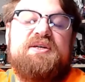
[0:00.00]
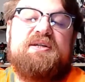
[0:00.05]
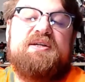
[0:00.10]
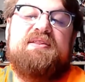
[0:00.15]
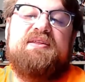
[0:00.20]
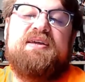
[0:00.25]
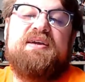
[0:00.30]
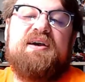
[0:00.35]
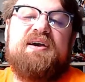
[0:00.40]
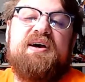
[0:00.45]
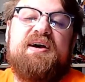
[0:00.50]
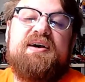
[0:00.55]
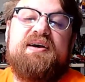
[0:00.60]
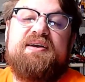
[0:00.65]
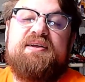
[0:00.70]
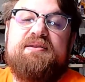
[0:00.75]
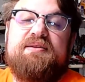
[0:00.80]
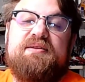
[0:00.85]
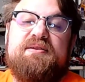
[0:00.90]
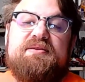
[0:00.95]
The
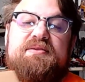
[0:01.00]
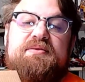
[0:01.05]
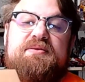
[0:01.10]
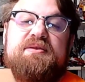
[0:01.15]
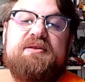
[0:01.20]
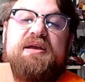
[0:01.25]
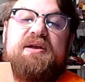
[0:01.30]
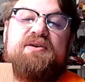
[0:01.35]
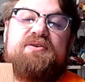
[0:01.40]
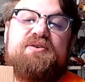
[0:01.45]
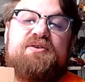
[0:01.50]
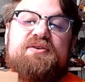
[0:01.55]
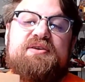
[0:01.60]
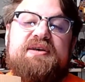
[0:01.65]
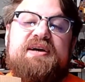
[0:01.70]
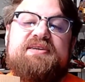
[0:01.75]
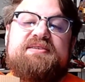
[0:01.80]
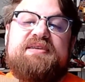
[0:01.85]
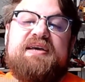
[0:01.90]
character ties